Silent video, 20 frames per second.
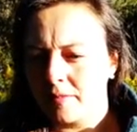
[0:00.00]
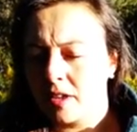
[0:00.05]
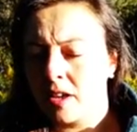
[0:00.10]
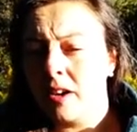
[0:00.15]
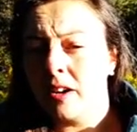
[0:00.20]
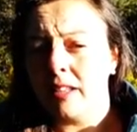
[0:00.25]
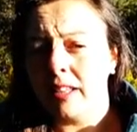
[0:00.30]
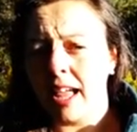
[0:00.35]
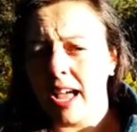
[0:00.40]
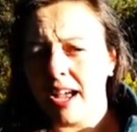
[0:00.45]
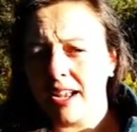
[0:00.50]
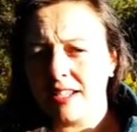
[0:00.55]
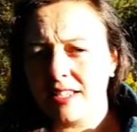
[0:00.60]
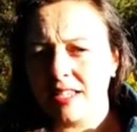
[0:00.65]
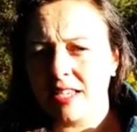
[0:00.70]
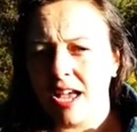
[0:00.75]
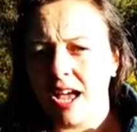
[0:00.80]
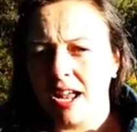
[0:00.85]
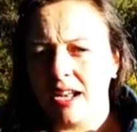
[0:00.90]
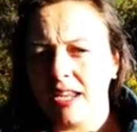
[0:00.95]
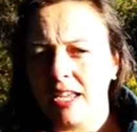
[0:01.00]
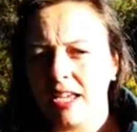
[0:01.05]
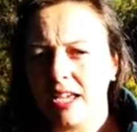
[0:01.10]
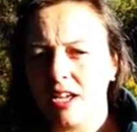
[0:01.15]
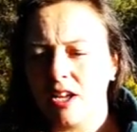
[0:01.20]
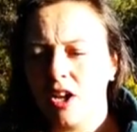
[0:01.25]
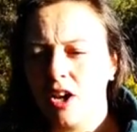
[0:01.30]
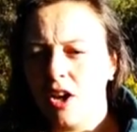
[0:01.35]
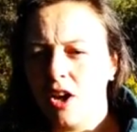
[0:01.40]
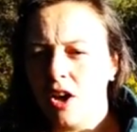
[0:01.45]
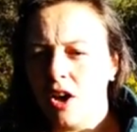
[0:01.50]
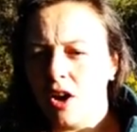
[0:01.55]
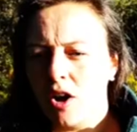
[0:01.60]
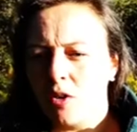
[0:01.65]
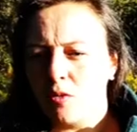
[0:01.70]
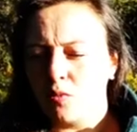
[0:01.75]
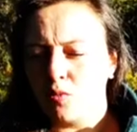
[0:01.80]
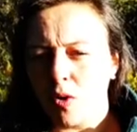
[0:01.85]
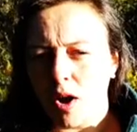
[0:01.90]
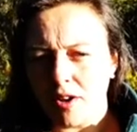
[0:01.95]
collect any
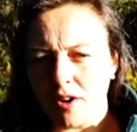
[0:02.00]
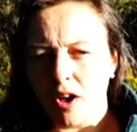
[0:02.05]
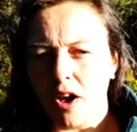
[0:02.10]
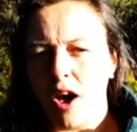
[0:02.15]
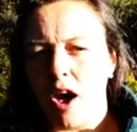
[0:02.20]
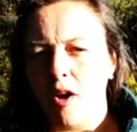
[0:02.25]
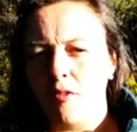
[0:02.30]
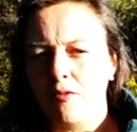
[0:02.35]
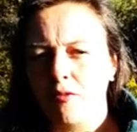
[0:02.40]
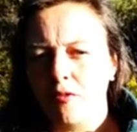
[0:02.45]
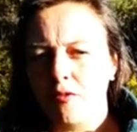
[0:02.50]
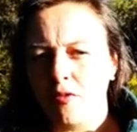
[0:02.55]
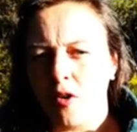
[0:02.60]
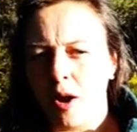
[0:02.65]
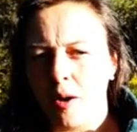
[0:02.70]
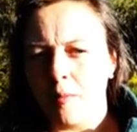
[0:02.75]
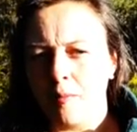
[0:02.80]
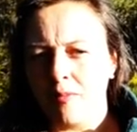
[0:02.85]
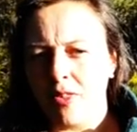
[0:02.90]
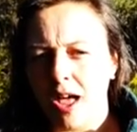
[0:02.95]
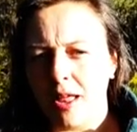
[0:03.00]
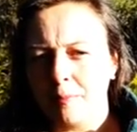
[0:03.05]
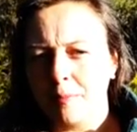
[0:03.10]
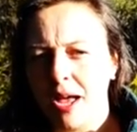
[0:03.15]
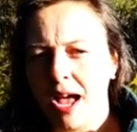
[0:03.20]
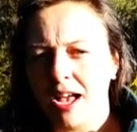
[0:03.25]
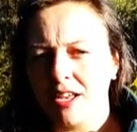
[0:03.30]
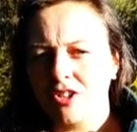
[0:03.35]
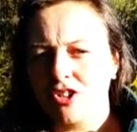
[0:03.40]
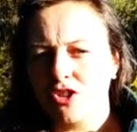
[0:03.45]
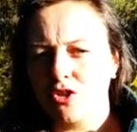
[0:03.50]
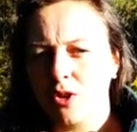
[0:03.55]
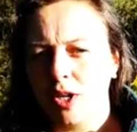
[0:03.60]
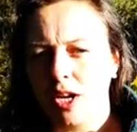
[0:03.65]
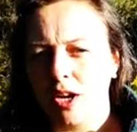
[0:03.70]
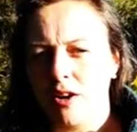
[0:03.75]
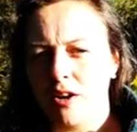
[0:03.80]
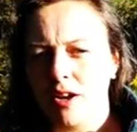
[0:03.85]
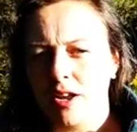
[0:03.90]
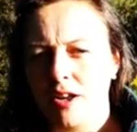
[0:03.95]
runoff from that pasture
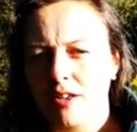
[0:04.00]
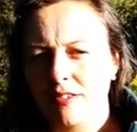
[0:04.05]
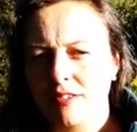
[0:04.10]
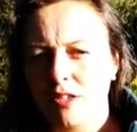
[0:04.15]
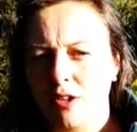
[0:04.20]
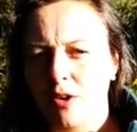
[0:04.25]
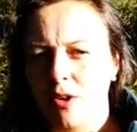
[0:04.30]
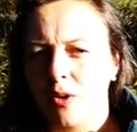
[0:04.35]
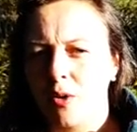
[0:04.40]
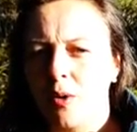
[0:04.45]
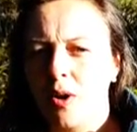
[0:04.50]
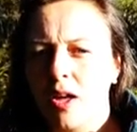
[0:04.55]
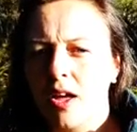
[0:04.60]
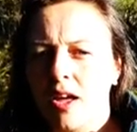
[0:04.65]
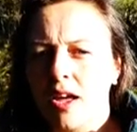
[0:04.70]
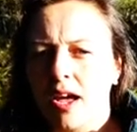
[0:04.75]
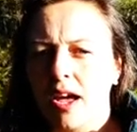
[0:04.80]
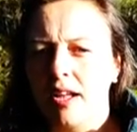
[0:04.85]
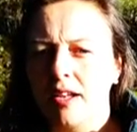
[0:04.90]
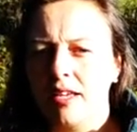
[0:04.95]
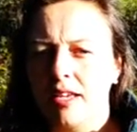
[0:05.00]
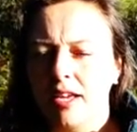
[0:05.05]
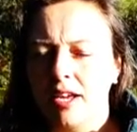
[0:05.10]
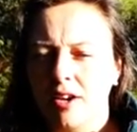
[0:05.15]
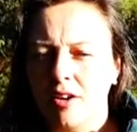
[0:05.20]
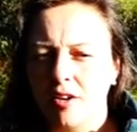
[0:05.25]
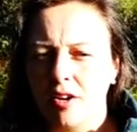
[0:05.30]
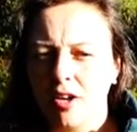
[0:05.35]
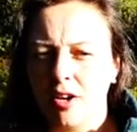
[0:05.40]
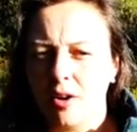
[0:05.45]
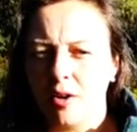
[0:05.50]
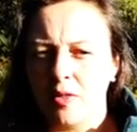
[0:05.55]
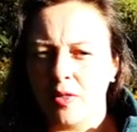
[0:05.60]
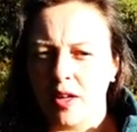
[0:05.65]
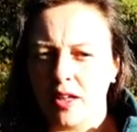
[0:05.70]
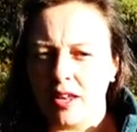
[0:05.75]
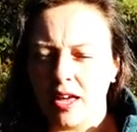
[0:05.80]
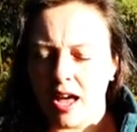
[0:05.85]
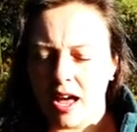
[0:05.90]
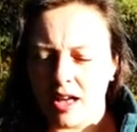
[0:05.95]
area. So any area
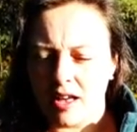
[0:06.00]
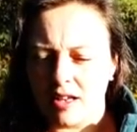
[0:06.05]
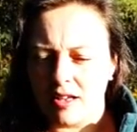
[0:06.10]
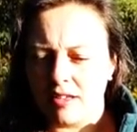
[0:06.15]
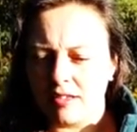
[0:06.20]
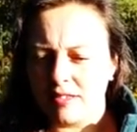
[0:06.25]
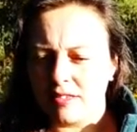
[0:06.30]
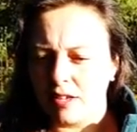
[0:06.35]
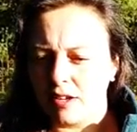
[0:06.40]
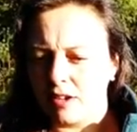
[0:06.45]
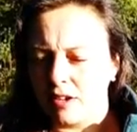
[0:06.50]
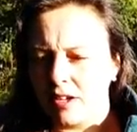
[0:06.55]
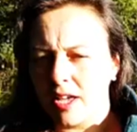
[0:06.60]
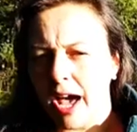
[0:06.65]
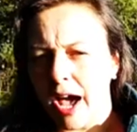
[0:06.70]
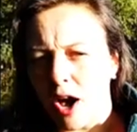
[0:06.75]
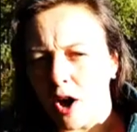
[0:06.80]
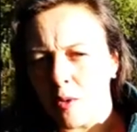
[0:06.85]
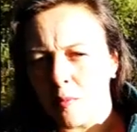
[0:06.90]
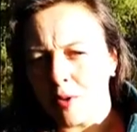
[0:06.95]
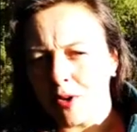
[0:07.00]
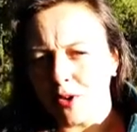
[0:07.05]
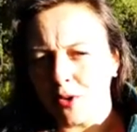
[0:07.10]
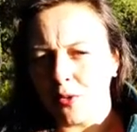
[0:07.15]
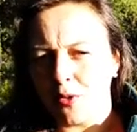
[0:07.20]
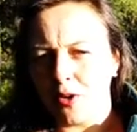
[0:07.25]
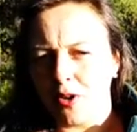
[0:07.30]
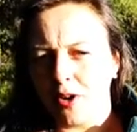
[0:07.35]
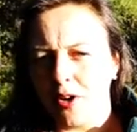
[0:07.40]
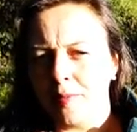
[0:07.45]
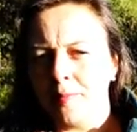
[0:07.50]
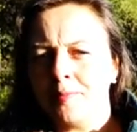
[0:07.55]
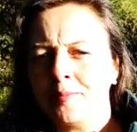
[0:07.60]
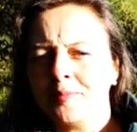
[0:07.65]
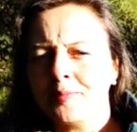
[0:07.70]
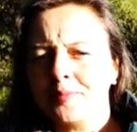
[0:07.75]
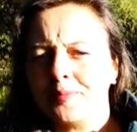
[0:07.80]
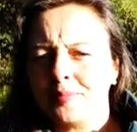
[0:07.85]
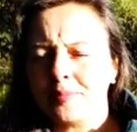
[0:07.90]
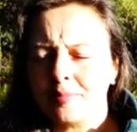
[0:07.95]
that has cow manure,
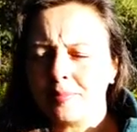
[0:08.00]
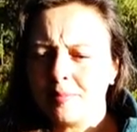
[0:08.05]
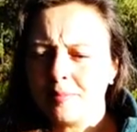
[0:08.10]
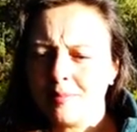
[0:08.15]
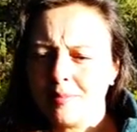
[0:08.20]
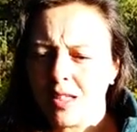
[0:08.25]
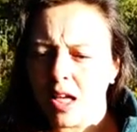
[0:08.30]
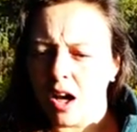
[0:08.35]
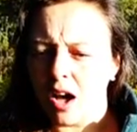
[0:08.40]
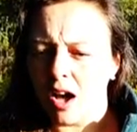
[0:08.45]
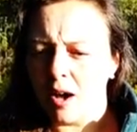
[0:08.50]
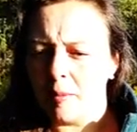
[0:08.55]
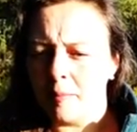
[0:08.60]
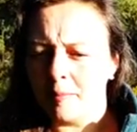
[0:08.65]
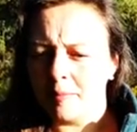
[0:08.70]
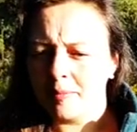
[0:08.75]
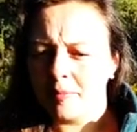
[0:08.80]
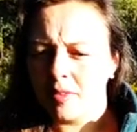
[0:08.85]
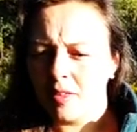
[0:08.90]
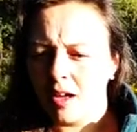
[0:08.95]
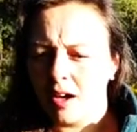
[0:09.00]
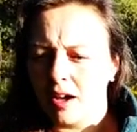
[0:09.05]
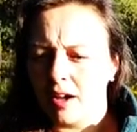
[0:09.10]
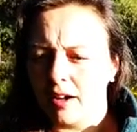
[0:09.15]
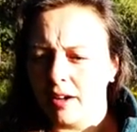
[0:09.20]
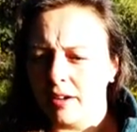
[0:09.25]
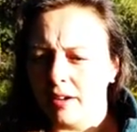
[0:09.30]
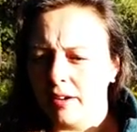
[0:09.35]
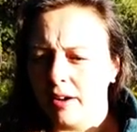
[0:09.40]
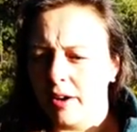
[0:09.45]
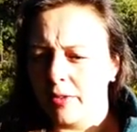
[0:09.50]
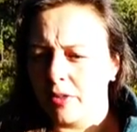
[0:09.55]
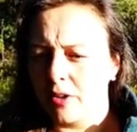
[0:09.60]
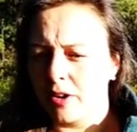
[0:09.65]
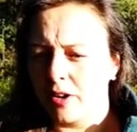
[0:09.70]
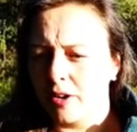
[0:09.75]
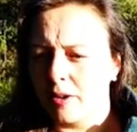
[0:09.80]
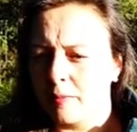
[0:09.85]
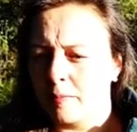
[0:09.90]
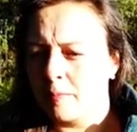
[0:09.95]

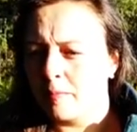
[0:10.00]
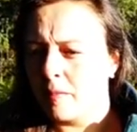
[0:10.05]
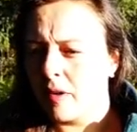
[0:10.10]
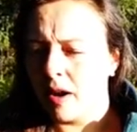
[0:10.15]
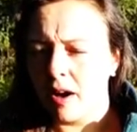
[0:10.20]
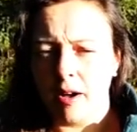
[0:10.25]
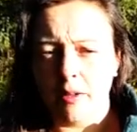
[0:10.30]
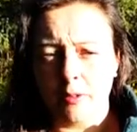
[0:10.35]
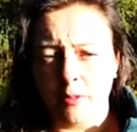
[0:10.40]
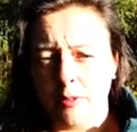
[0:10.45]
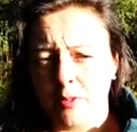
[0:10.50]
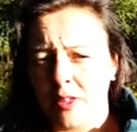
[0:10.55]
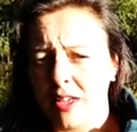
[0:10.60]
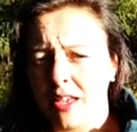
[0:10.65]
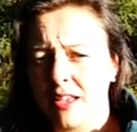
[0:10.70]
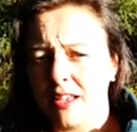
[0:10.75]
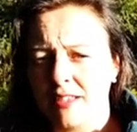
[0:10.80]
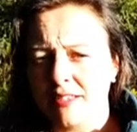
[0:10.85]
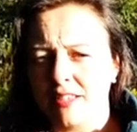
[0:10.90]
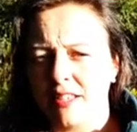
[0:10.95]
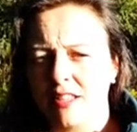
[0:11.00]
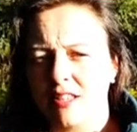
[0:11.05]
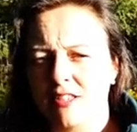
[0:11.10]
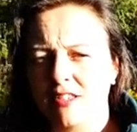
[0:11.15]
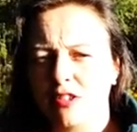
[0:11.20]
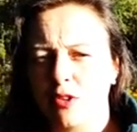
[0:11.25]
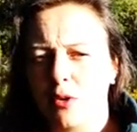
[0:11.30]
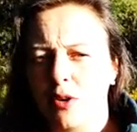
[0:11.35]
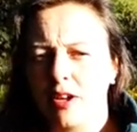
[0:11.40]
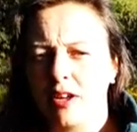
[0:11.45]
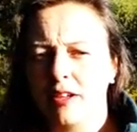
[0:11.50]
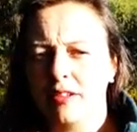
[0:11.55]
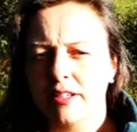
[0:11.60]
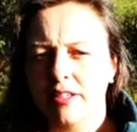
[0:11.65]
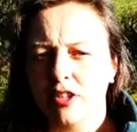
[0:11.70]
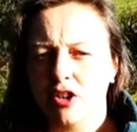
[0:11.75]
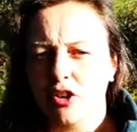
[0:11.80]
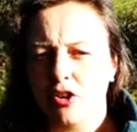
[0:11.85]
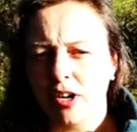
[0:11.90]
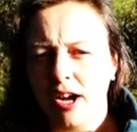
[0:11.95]
other things on the soil
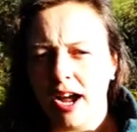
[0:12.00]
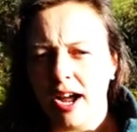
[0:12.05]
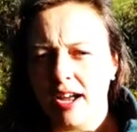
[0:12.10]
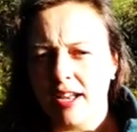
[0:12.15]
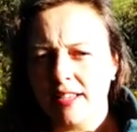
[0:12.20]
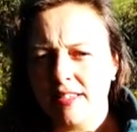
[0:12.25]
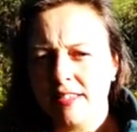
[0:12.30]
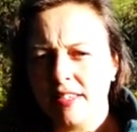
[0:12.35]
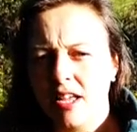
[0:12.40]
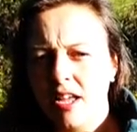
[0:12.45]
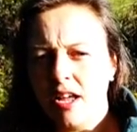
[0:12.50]
and the grass,